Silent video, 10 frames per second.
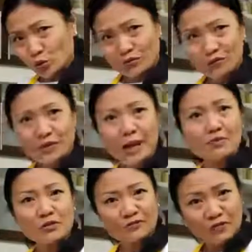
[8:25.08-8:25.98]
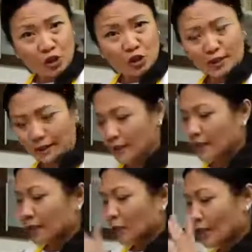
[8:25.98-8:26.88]
different types of fish here.
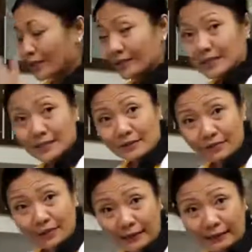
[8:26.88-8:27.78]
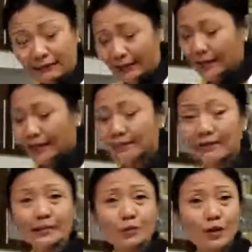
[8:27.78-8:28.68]
One is a fillet,
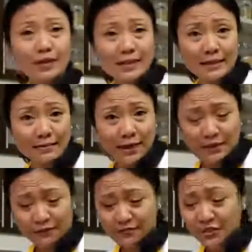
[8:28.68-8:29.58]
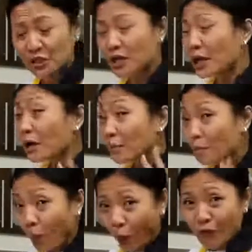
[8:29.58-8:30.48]
another one is an entire fish.
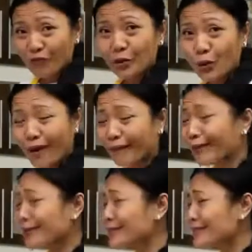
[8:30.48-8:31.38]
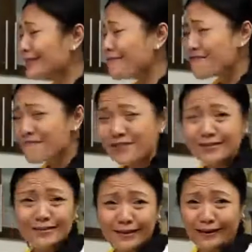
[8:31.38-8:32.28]
Both requires
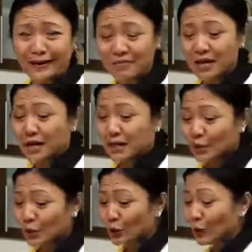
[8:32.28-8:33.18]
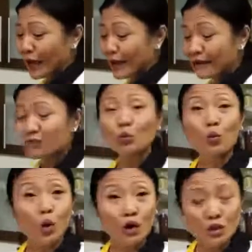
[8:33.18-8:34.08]
different time, so I have to
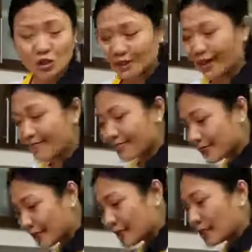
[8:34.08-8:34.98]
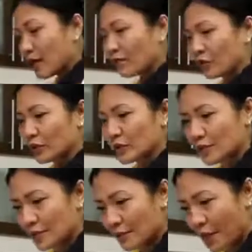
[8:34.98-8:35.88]
watch it. I think for the
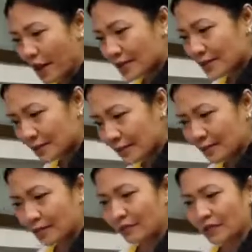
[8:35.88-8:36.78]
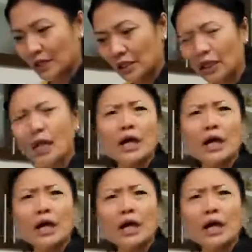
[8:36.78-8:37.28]
sea bass here, the fillet,